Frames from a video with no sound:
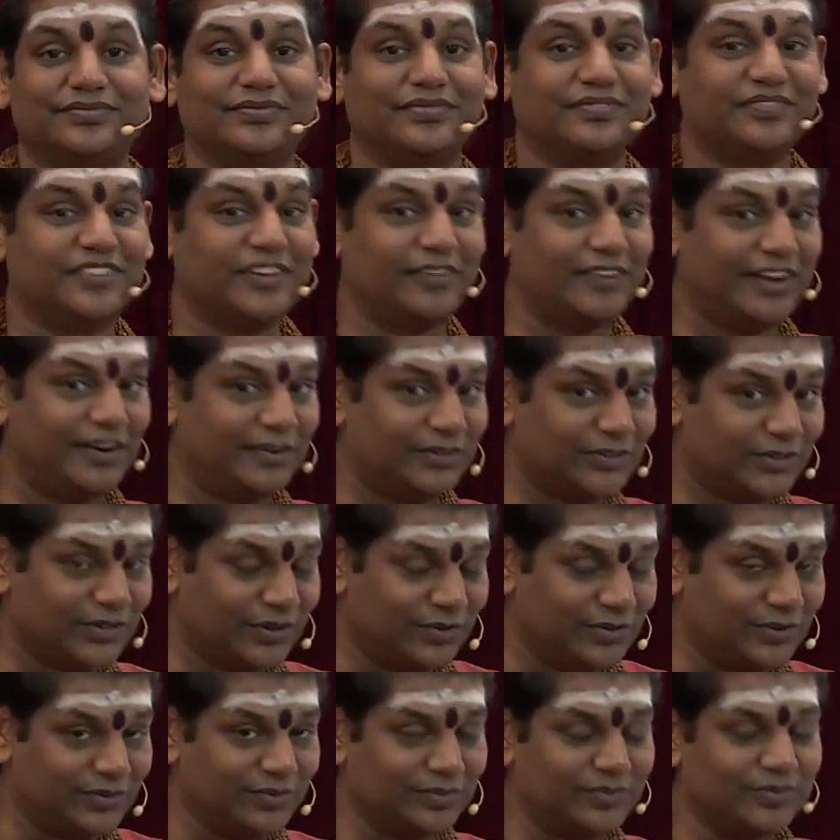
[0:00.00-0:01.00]
We will have to
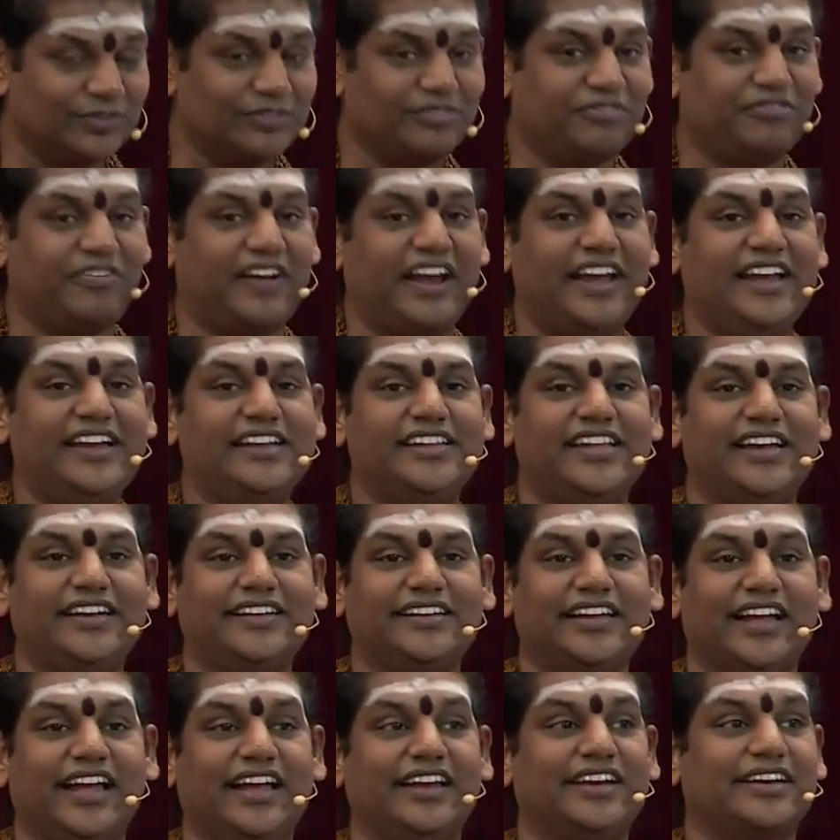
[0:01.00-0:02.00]
now find
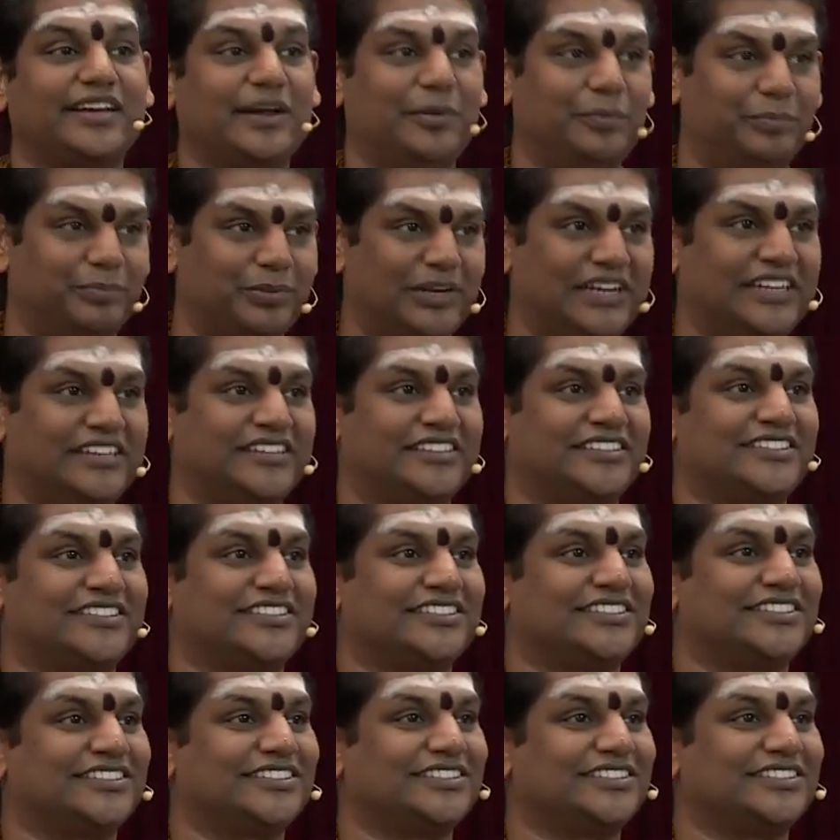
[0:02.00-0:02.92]
that and complete.